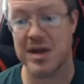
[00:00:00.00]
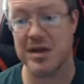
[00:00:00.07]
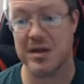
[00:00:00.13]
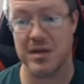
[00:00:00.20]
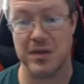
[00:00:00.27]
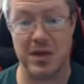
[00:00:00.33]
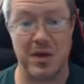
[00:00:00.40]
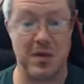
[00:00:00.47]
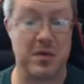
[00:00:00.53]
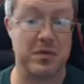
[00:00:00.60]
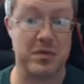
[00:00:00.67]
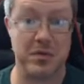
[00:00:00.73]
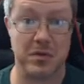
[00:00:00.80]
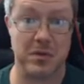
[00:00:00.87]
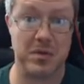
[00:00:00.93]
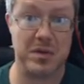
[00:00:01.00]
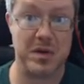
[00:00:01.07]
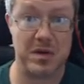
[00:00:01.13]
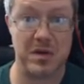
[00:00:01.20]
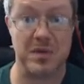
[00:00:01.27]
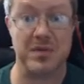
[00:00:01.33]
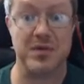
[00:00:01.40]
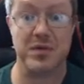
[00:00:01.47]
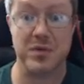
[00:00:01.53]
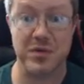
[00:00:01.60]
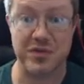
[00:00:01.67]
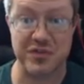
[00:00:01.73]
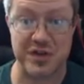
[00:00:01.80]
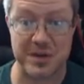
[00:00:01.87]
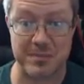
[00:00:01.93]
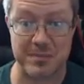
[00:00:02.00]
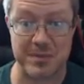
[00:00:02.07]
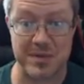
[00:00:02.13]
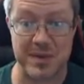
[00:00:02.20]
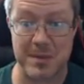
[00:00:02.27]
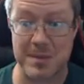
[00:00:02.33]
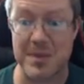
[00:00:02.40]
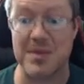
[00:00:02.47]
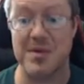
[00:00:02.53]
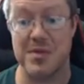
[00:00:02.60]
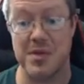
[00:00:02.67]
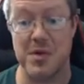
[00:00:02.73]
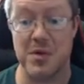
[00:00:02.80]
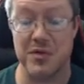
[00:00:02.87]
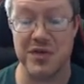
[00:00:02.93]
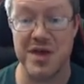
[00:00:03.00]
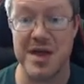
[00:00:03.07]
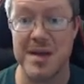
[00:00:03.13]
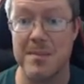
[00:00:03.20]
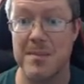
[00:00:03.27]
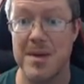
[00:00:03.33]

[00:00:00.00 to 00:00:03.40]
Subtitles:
they are literally on the doorstep, and they've been there the whole time,